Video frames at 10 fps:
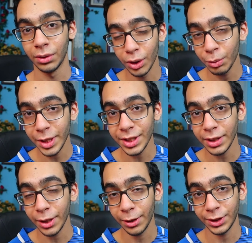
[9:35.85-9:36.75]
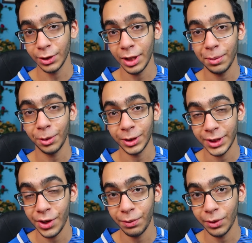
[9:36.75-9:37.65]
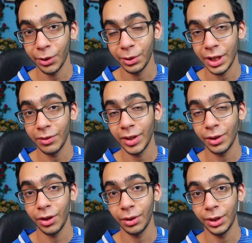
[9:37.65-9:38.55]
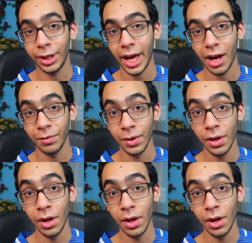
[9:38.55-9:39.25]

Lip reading: One reason they're still able to stay afloat even though they have